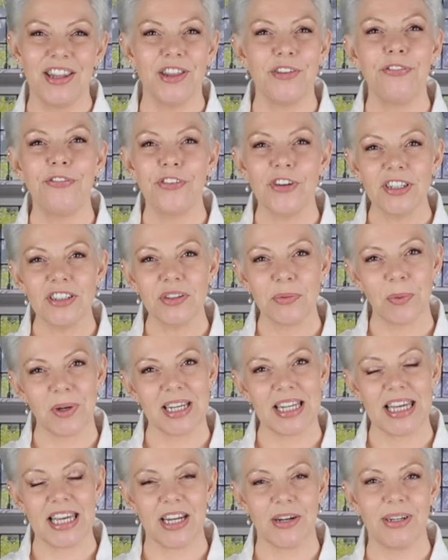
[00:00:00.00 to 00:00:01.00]
The first
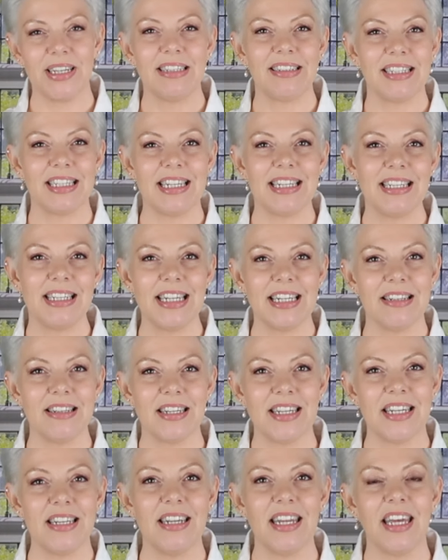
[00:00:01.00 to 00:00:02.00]
one here is a
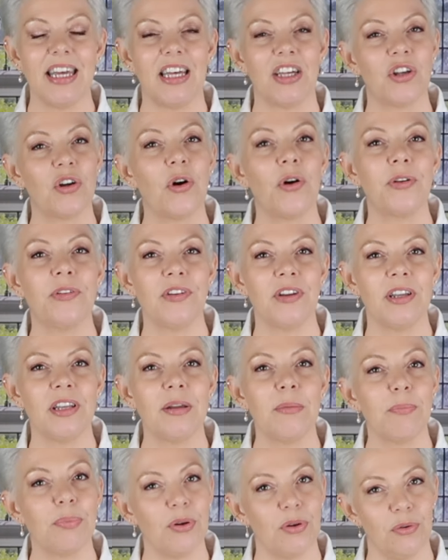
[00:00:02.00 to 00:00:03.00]
knitted
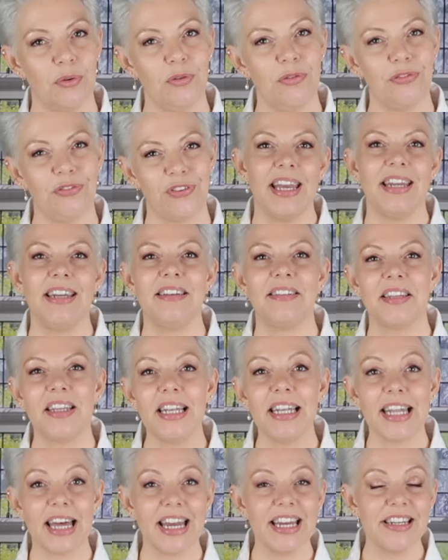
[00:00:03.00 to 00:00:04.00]
cotton pouf. It is
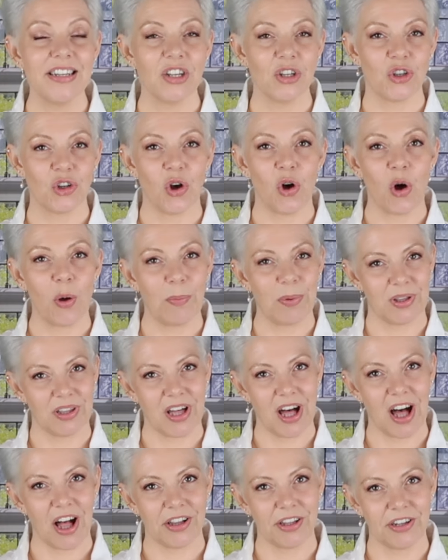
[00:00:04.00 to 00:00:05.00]
a light top
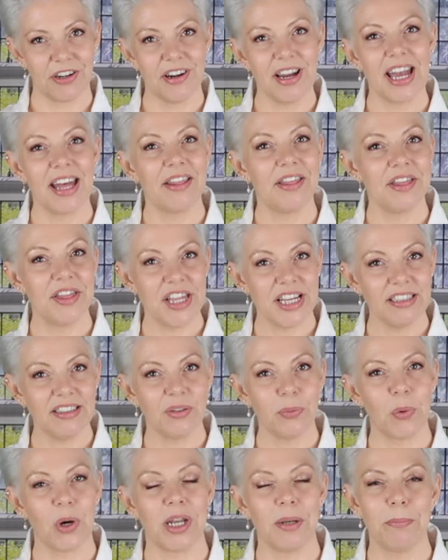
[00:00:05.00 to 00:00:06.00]
color, and
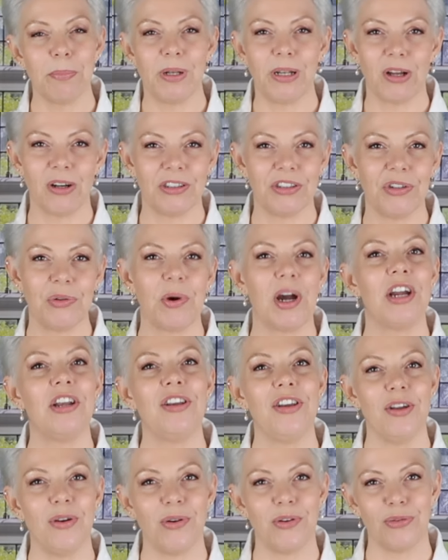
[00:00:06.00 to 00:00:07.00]
this one belongs to our
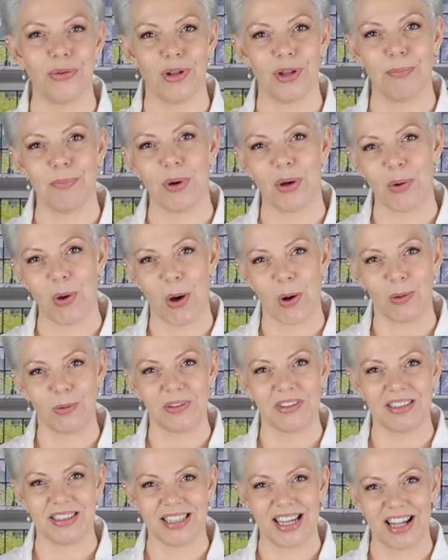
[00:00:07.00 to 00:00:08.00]
neutral boho
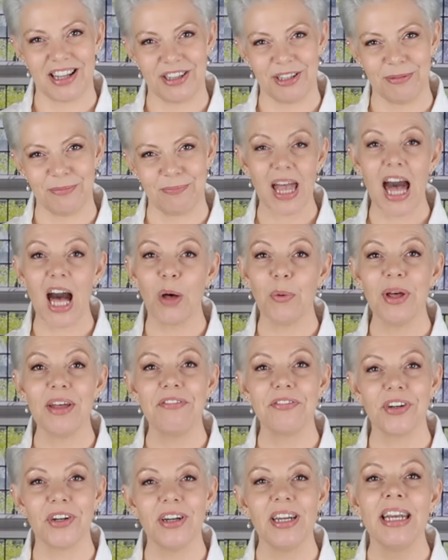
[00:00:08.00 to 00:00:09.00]
style.
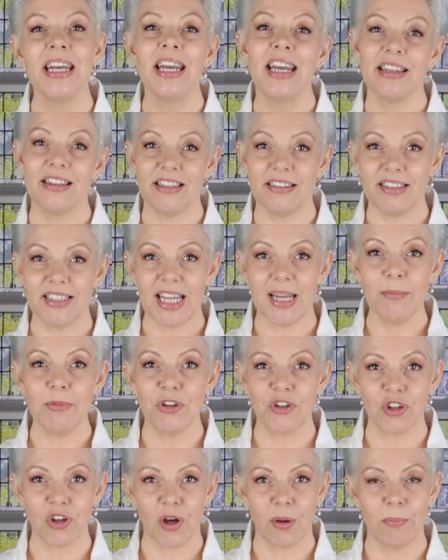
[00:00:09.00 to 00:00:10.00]
However, the same
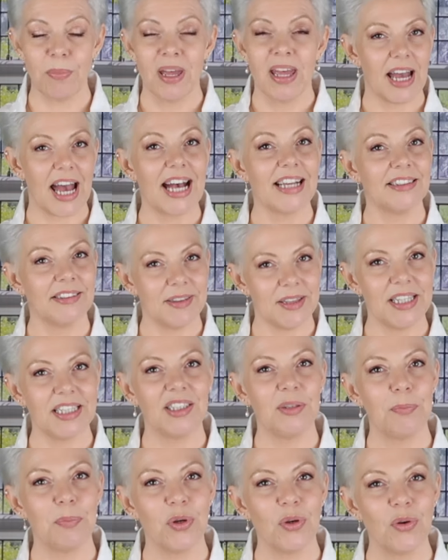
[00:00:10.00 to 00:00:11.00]
shop has
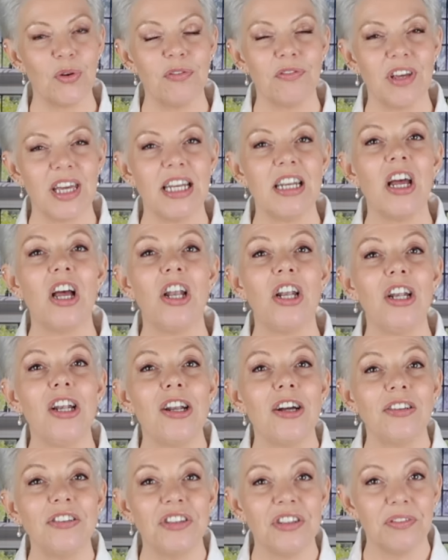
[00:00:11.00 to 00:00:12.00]
this pouf in
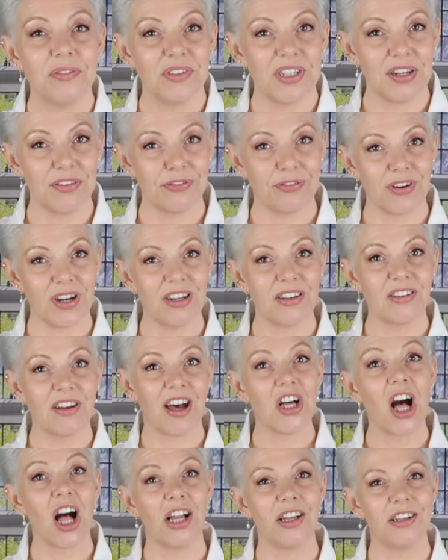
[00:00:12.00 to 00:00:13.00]
lots of different
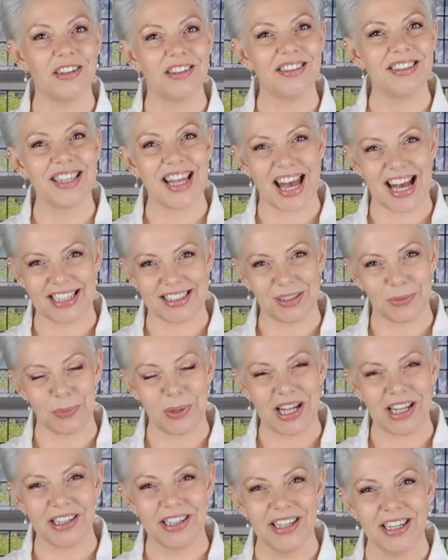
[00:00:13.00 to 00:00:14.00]
colors as
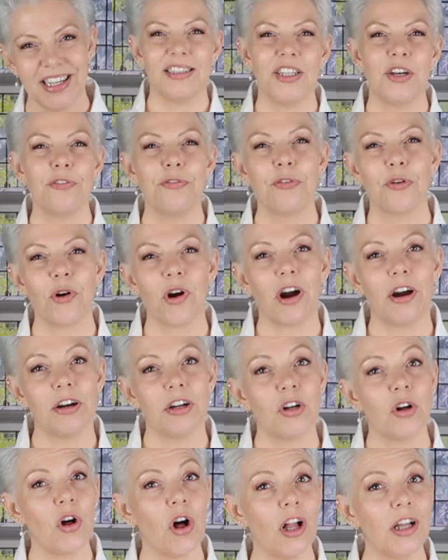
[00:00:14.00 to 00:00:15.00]
well. So for our
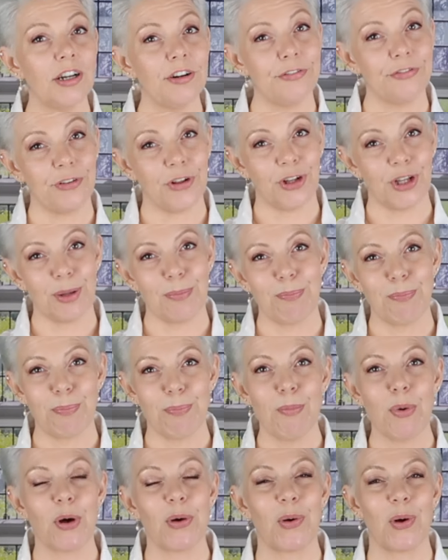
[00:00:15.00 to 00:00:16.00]
colorful
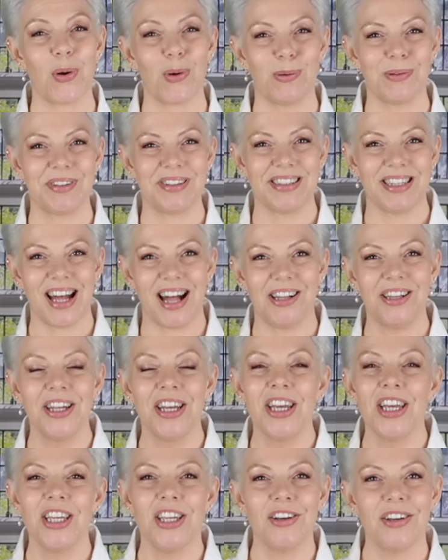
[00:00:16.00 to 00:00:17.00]
boho style,
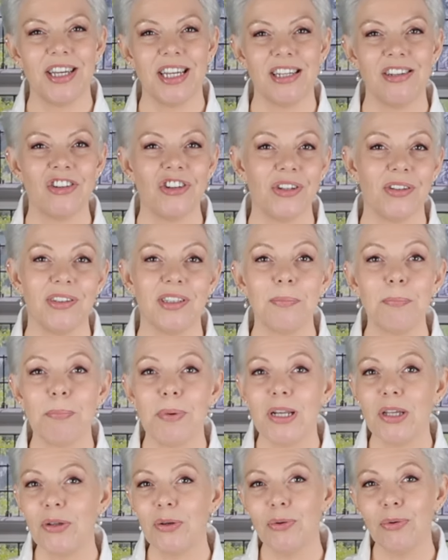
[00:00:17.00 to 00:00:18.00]
you can choose
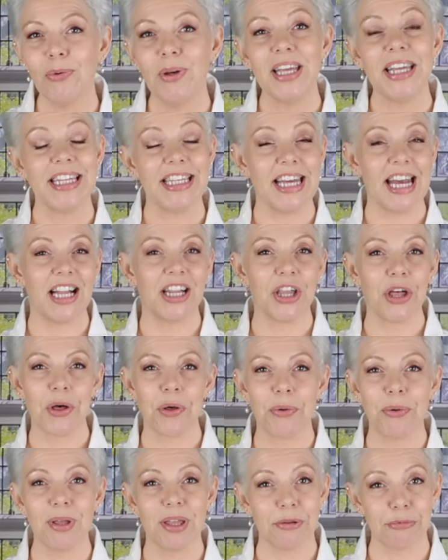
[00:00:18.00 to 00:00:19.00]
blue,
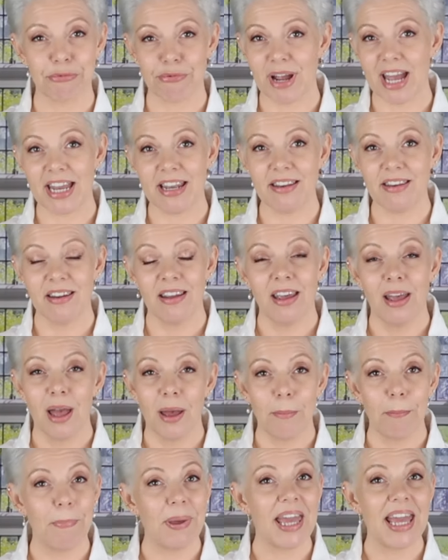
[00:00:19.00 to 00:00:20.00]
yellow, red,
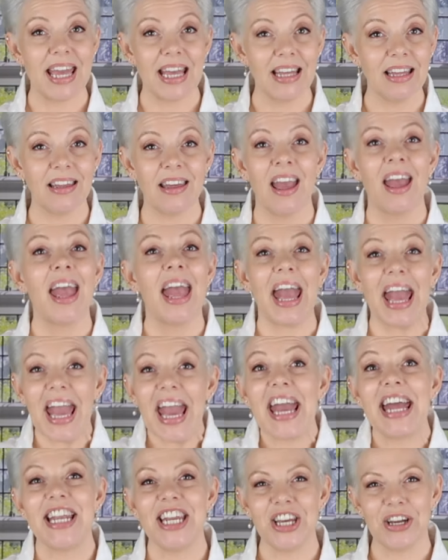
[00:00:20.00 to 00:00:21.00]
pink,
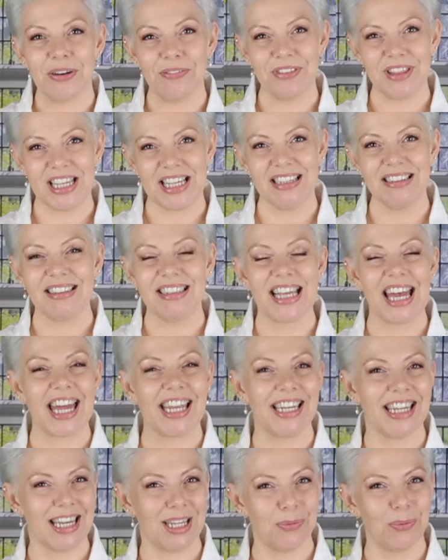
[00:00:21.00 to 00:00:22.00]
any of these
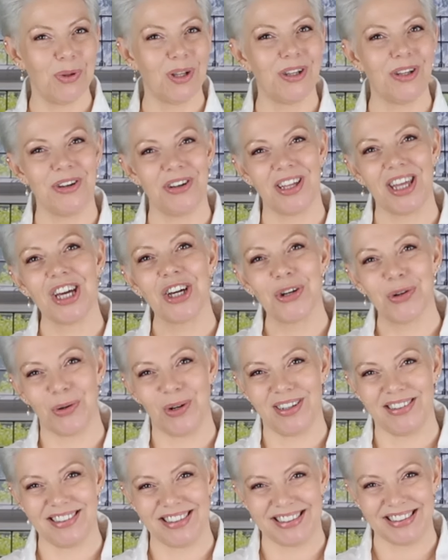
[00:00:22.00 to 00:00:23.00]
and it will look
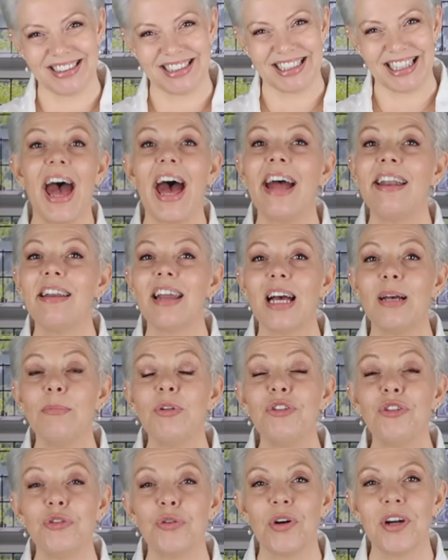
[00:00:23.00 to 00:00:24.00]
gorgeous. And I'm
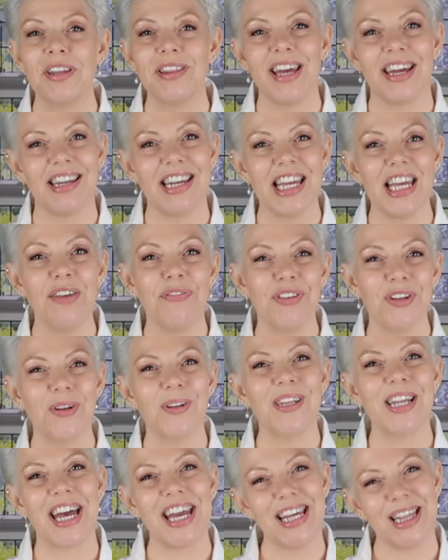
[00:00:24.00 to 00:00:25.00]
sure that if
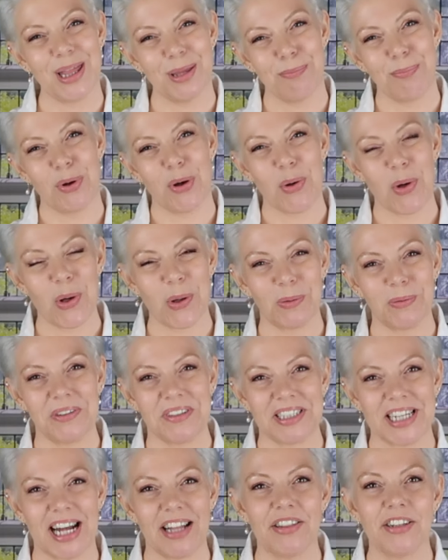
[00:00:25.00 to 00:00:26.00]
you like the boho
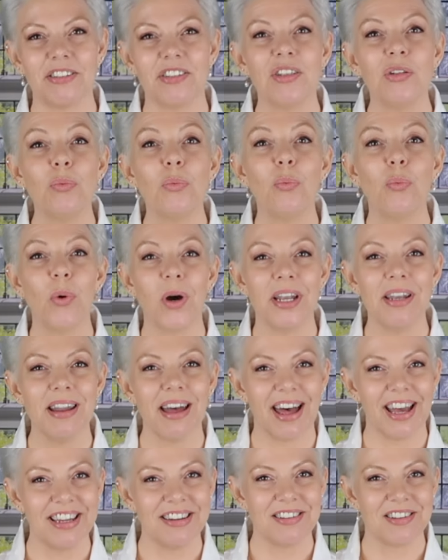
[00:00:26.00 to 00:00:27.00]
style, there's
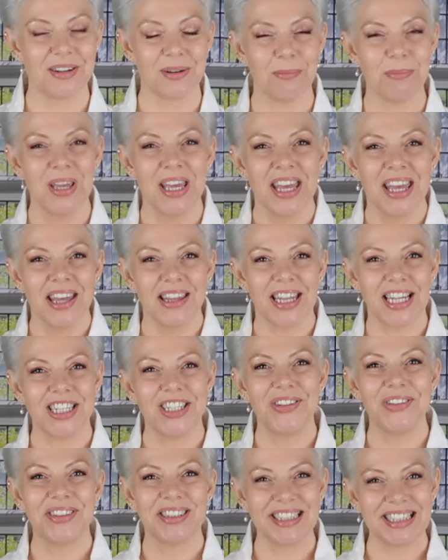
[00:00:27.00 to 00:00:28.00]
one item that
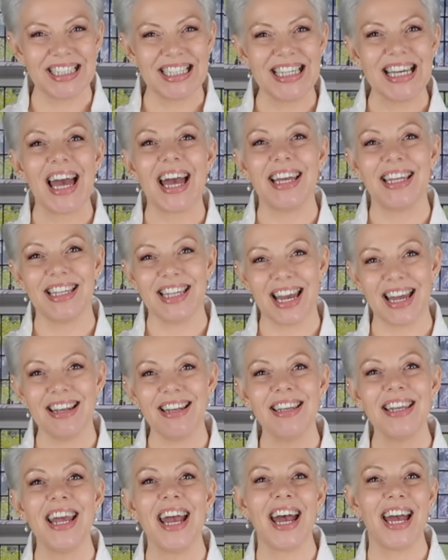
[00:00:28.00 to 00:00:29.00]
you see
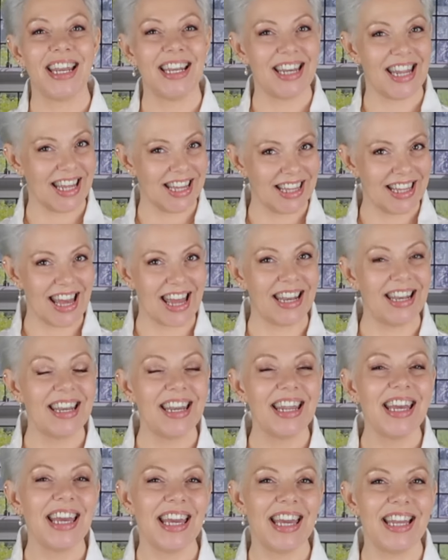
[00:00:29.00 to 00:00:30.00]
again and again
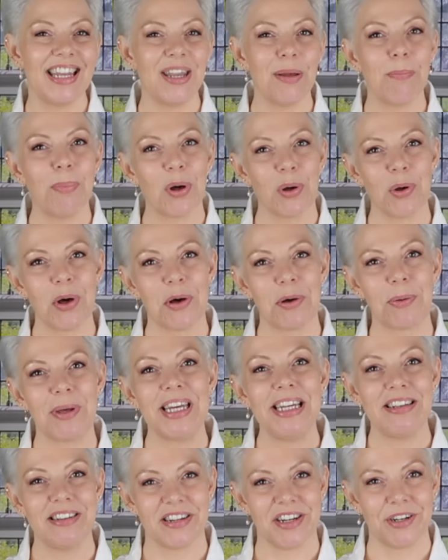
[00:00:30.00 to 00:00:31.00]
in boho
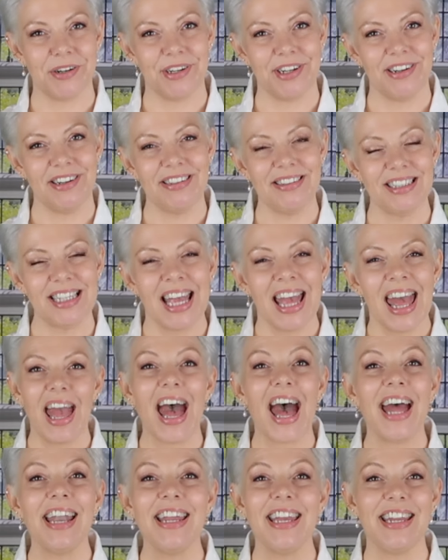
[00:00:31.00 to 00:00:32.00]
interiors,
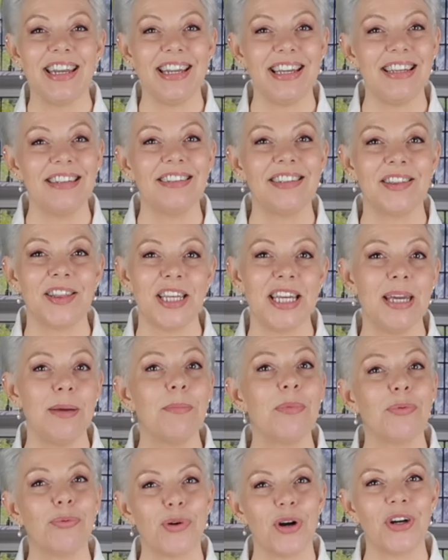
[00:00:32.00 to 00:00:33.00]
and it is the
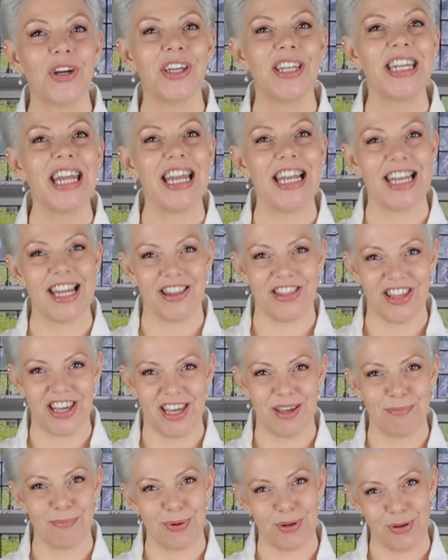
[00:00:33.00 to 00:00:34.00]
Moroccan
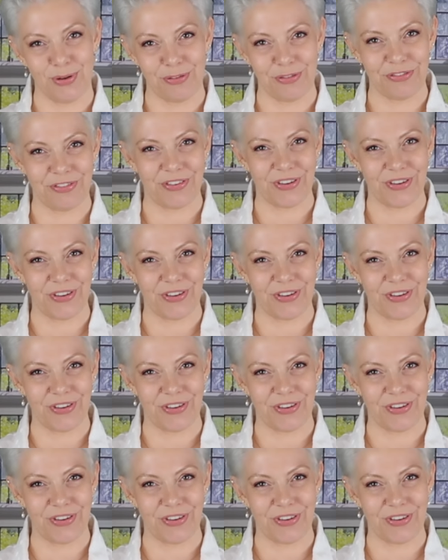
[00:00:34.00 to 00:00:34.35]
leather pouf.